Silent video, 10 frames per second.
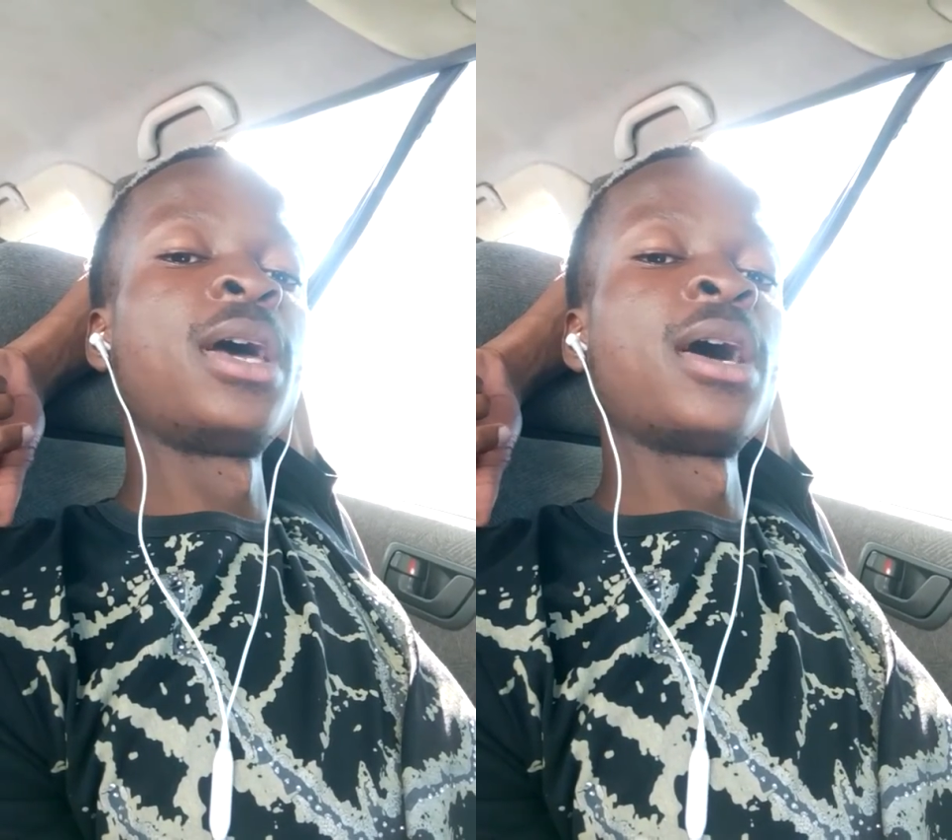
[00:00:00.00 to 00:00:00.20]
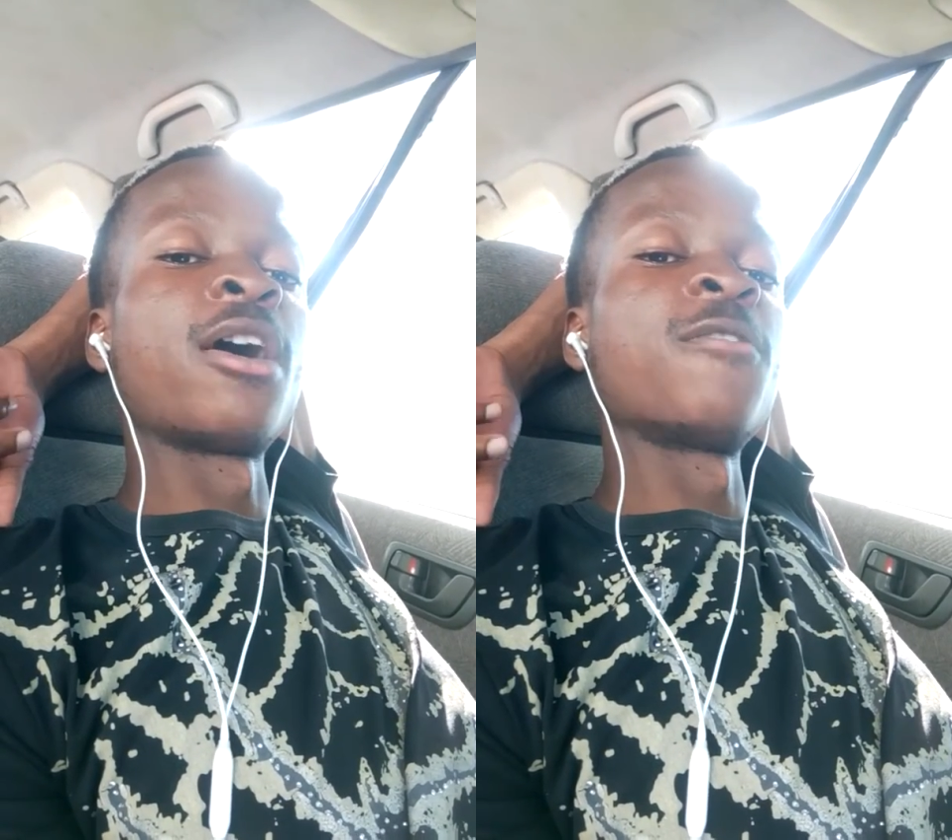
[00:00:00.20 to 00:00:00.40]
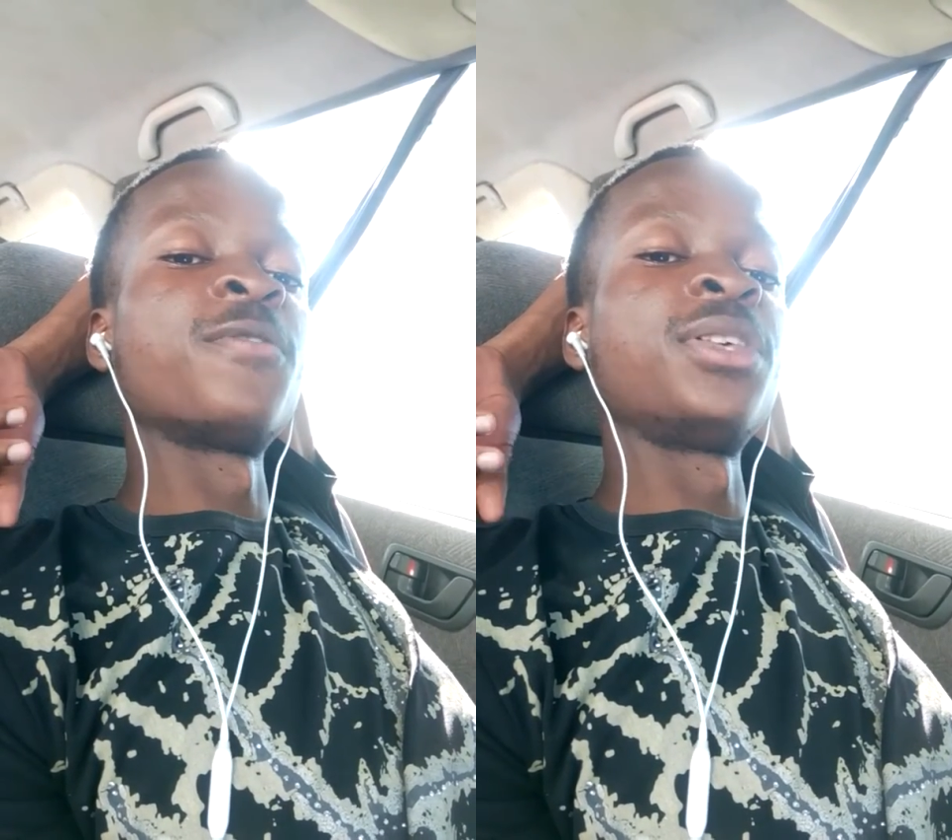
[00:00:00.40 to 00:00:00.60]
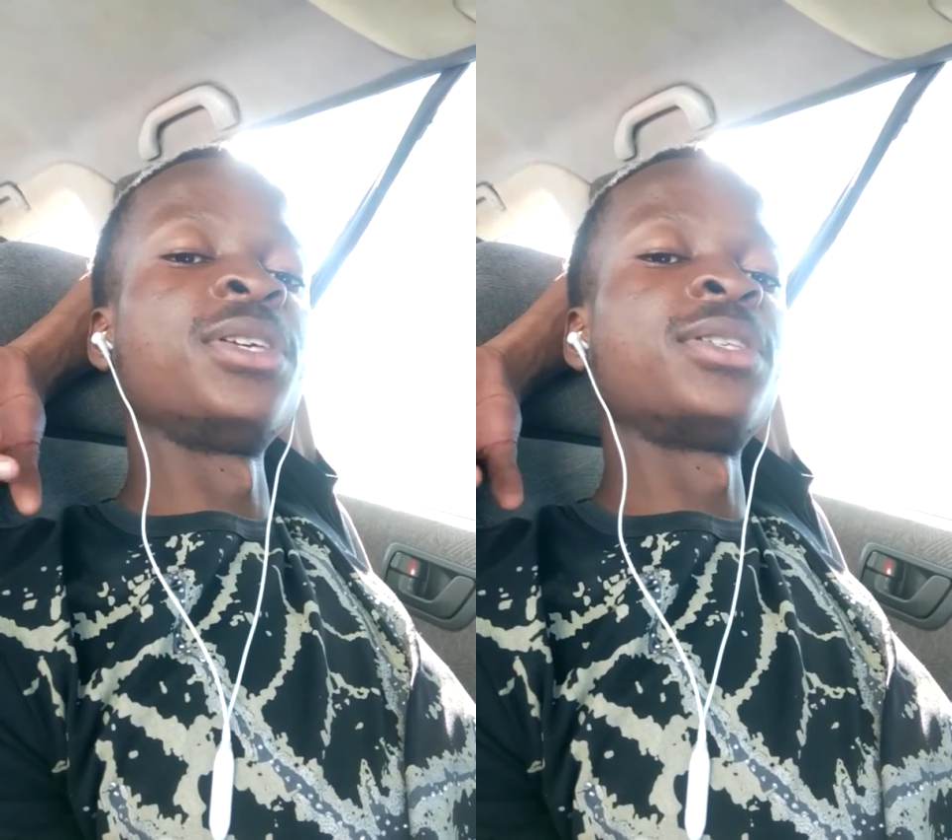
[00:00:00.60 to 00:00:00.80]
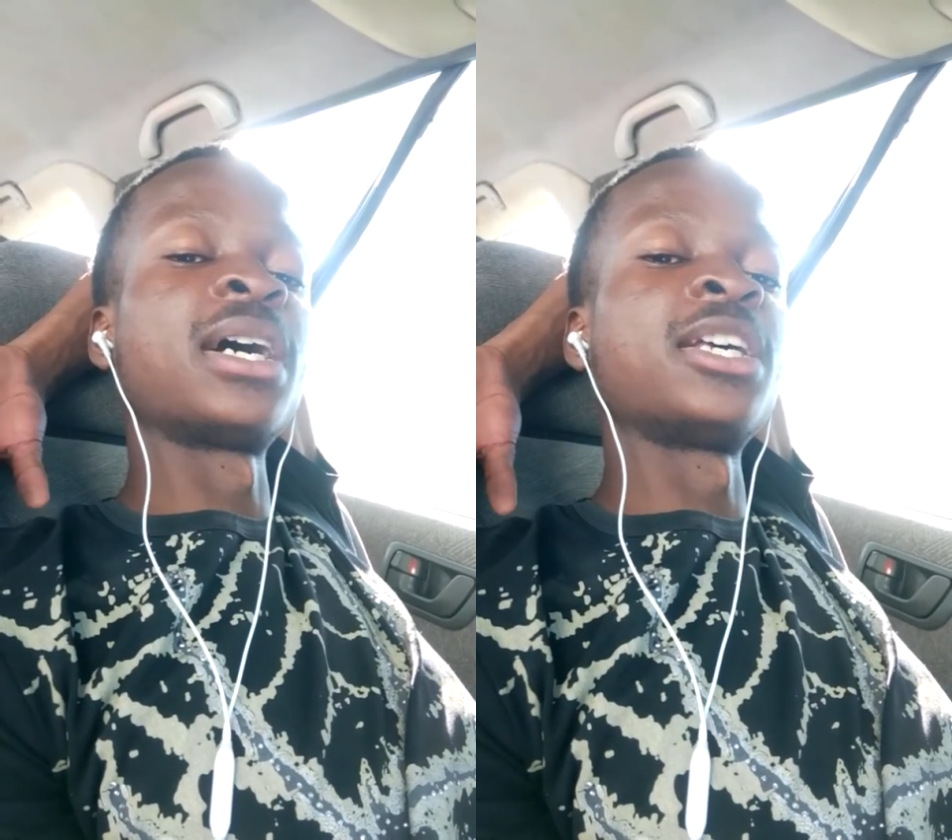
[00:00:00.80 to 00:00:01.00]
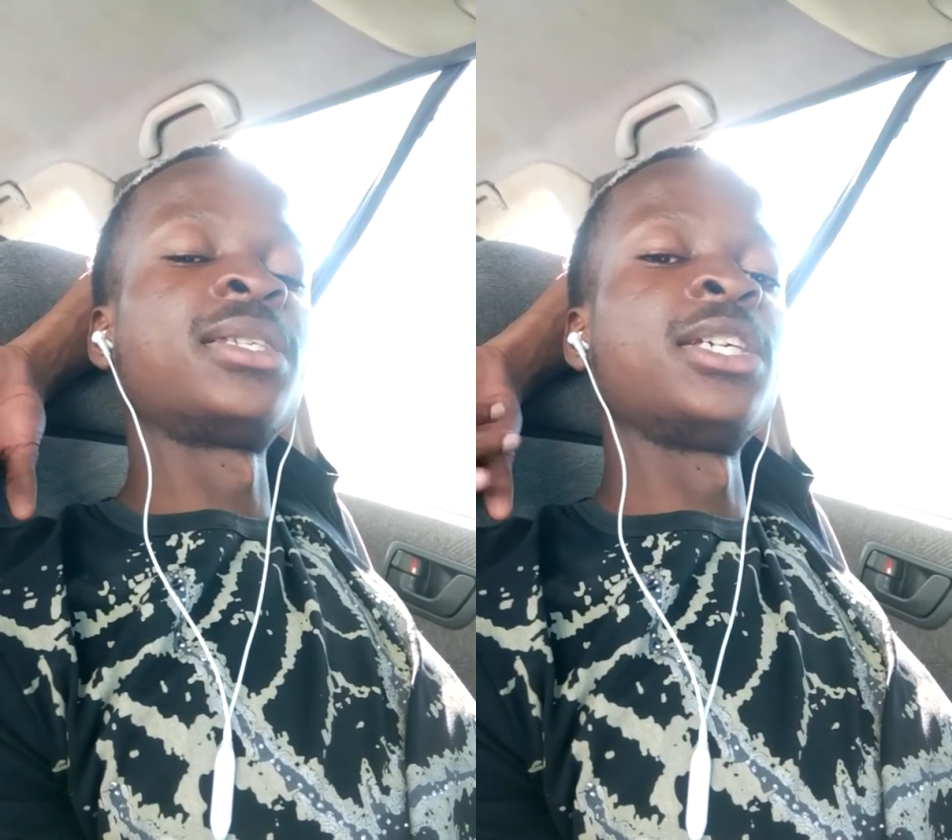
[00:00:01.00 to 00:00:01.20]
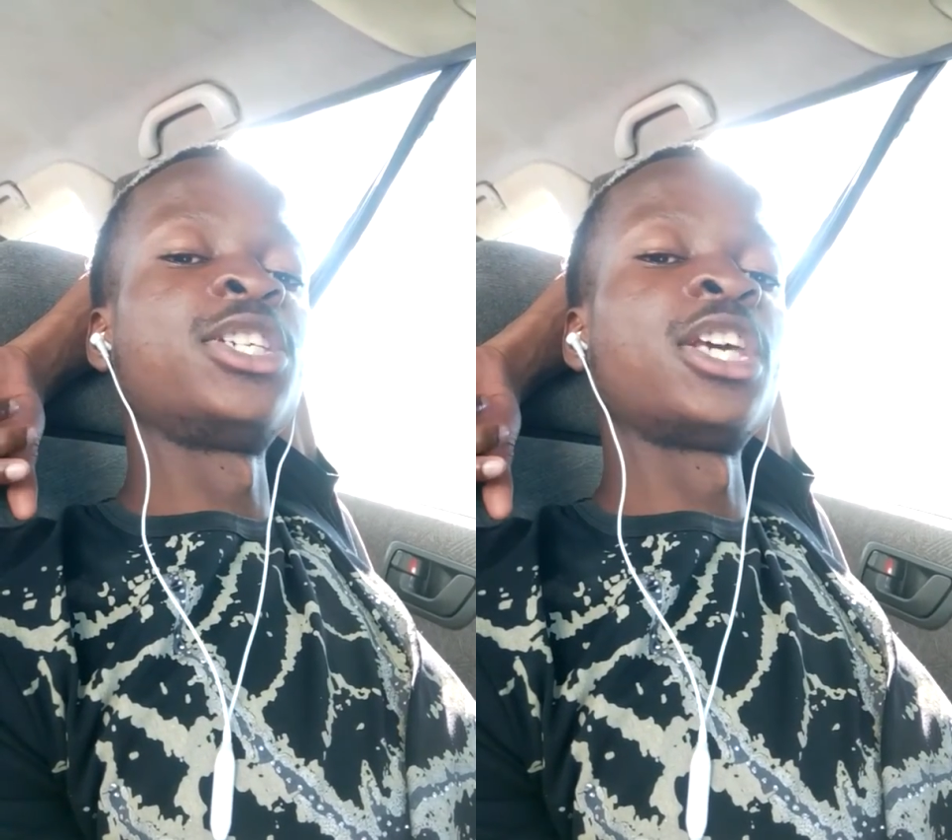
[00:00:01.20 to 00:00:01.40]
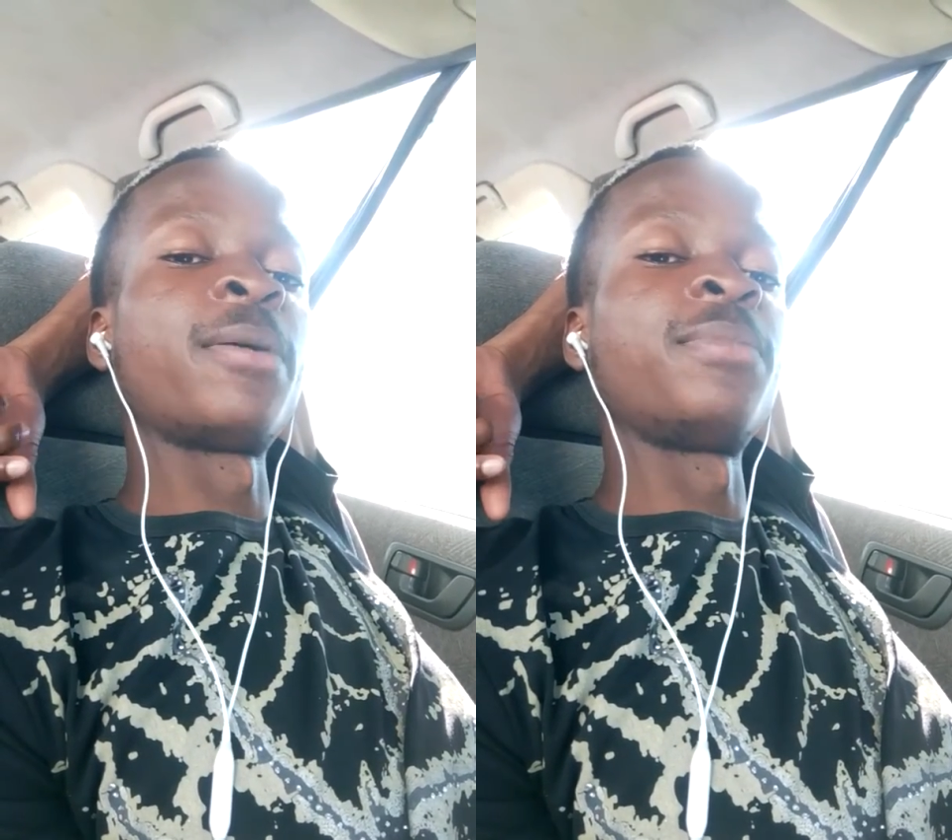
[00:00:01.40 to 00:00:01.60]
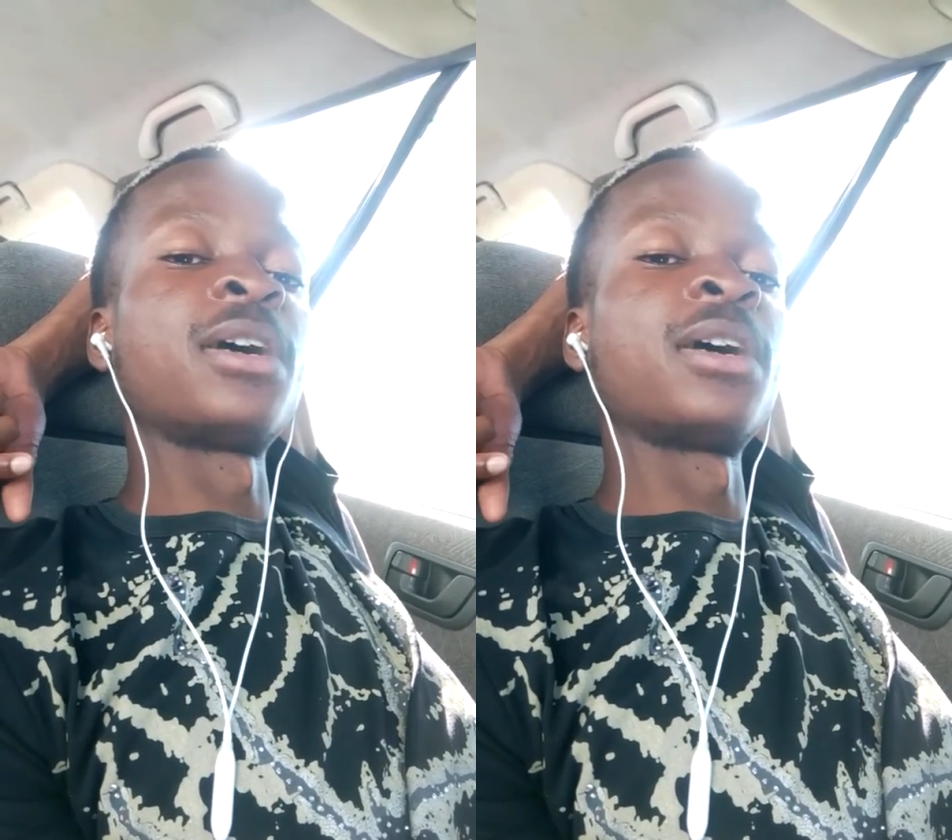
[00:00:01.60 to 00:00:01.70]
However, these are C-shaped.